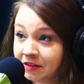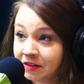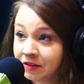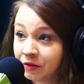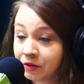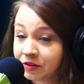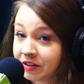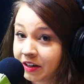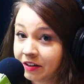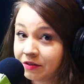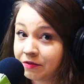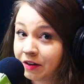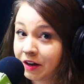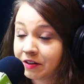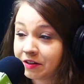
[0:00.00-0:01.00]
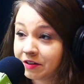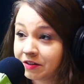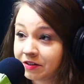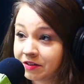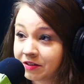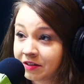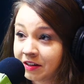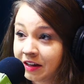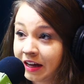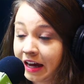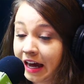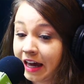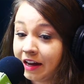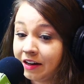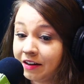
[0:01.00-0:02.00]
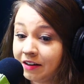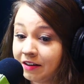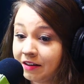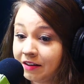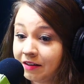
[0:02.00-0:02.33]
or single fathers, and